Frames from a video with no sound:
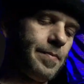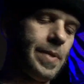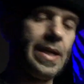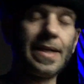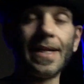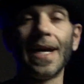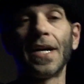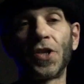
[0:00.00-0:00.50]

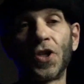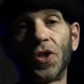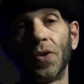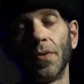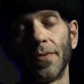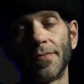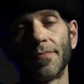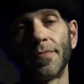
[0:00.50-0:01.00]
But last
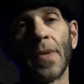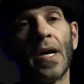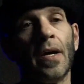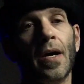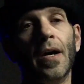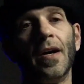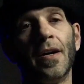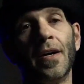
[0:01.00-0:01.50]
shoot,
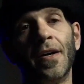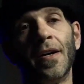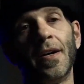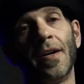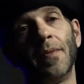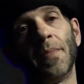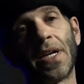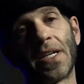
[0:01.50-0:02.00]

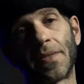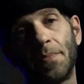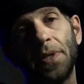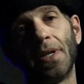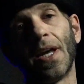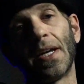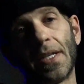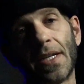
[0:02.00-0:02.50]
my
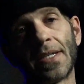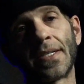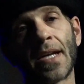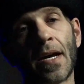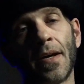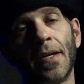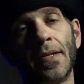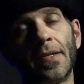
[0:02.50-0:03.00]
speedlight
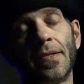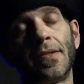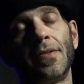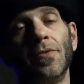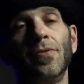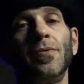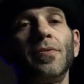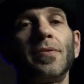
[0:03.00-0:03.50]
decided
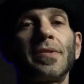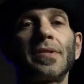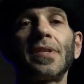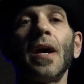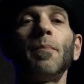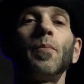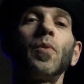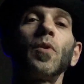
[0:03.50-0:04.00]
to
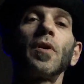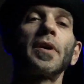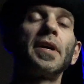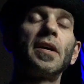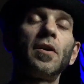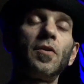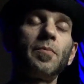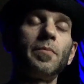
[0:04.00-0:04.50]
stop
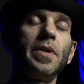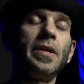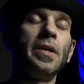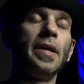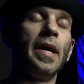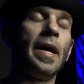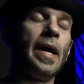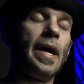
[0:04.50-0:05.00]
working on me,
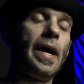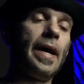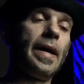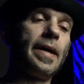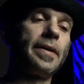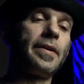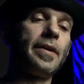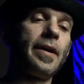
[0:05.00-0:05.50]

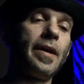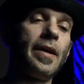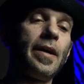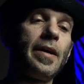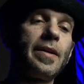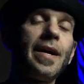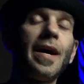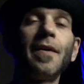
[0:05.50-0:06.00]
and
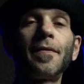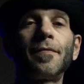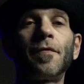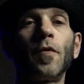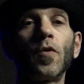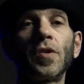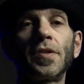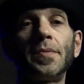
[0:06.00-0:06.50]
that
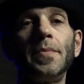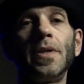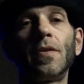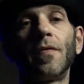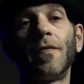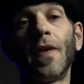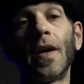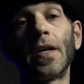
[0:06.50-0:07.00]
forced me
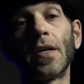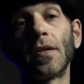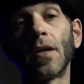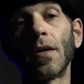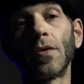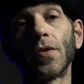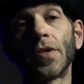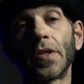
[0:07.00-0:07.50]
to find
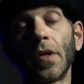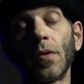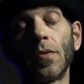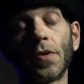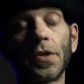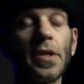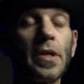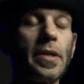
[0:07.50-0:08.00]
another
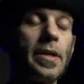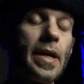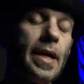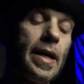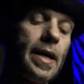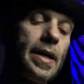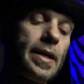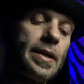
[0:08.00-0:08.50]
solution.
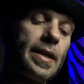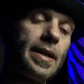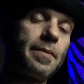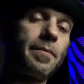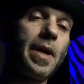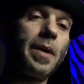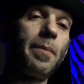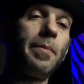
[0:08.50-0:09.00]
And
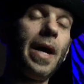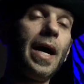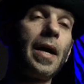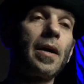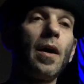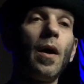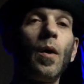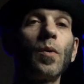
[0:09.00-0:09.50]
in my
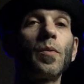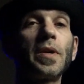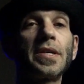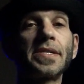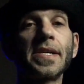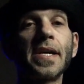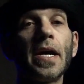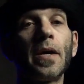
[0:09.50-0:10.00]
bag, I
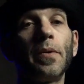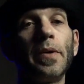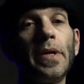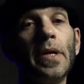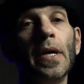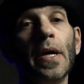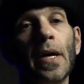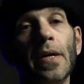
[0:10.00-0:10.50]
always
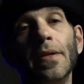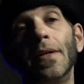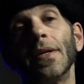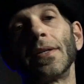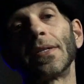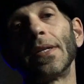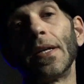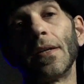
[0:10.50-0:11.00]
carry
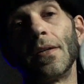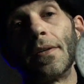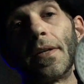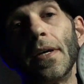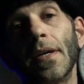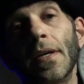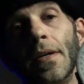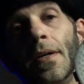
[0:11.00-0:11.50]
this little
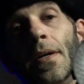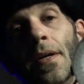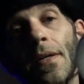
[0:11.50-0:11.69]
thing.